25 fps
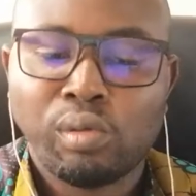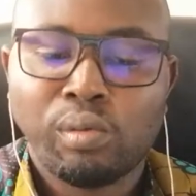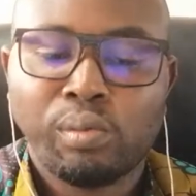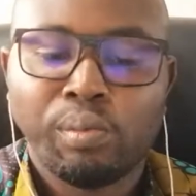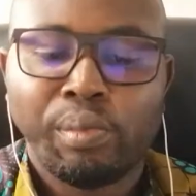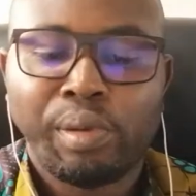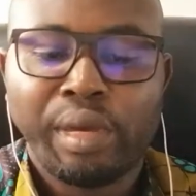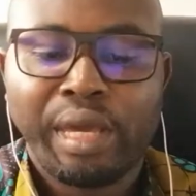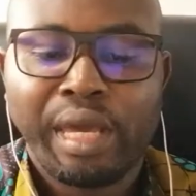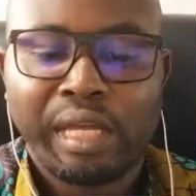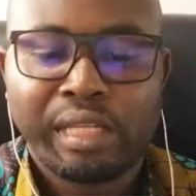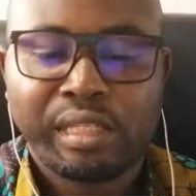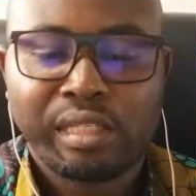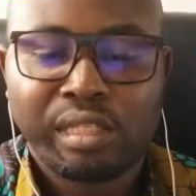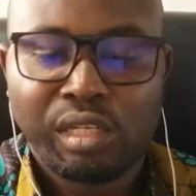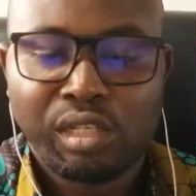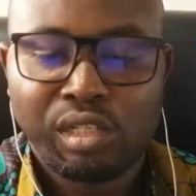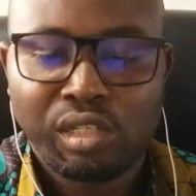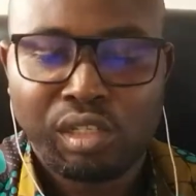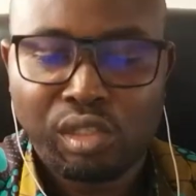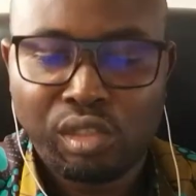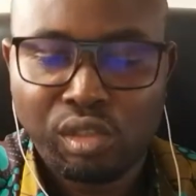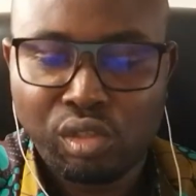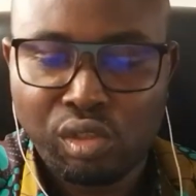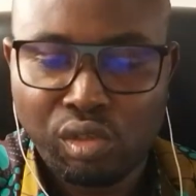pay
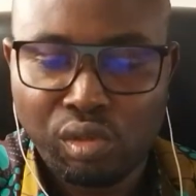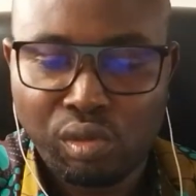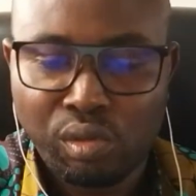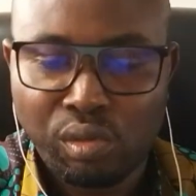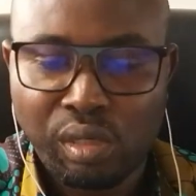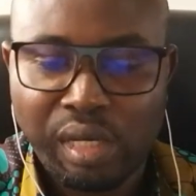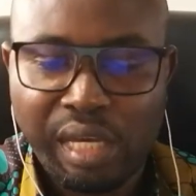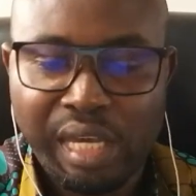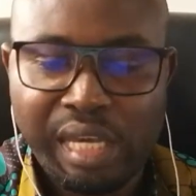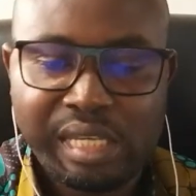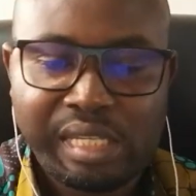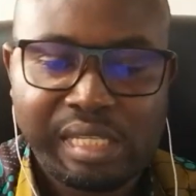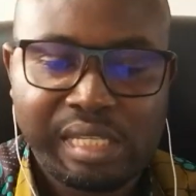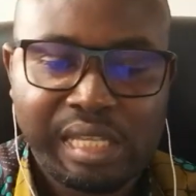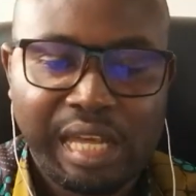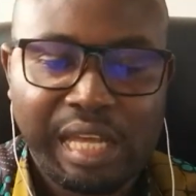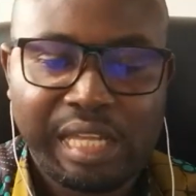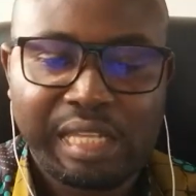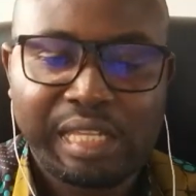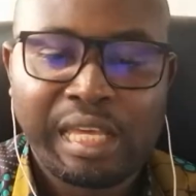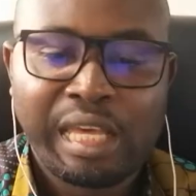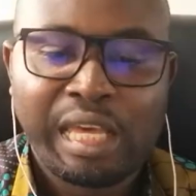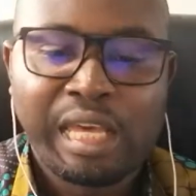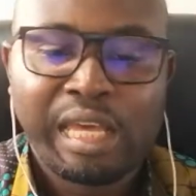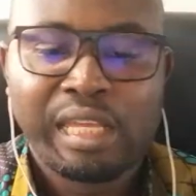attention to is
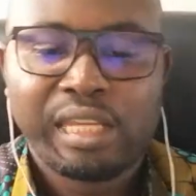that